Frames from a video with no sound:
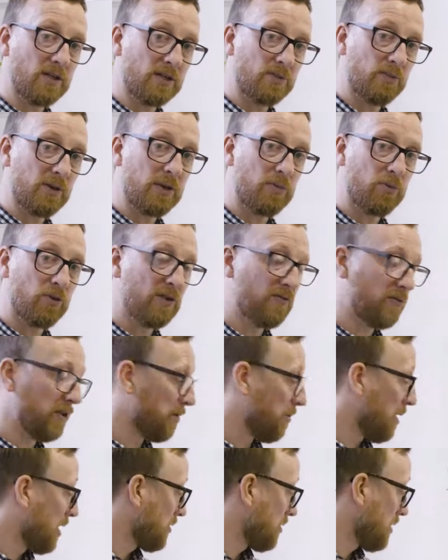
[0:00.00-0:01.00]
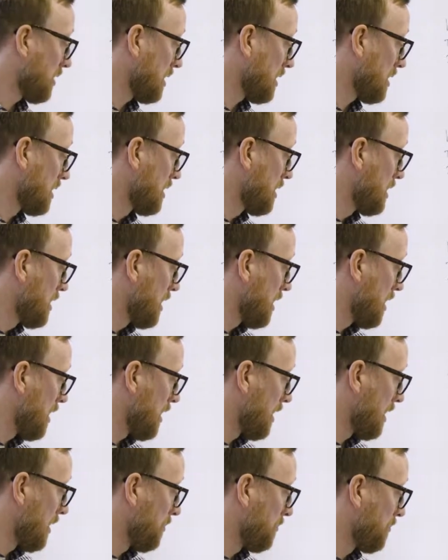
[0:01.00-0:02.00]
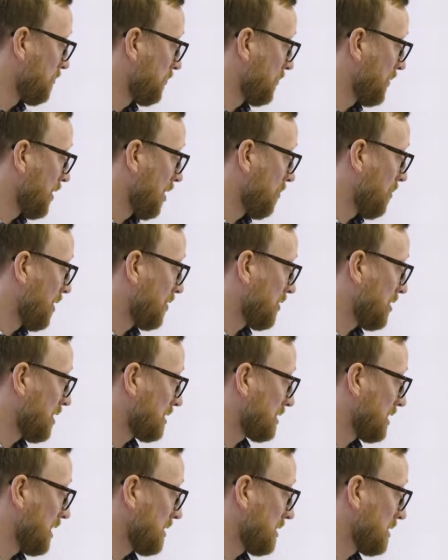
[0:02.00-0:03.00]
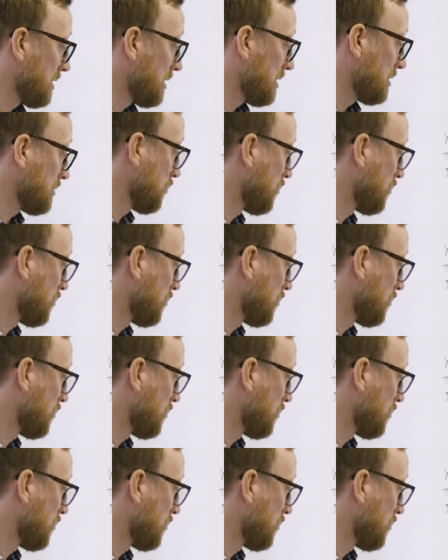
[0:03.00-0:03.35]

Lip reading: speak briefly about the attendees?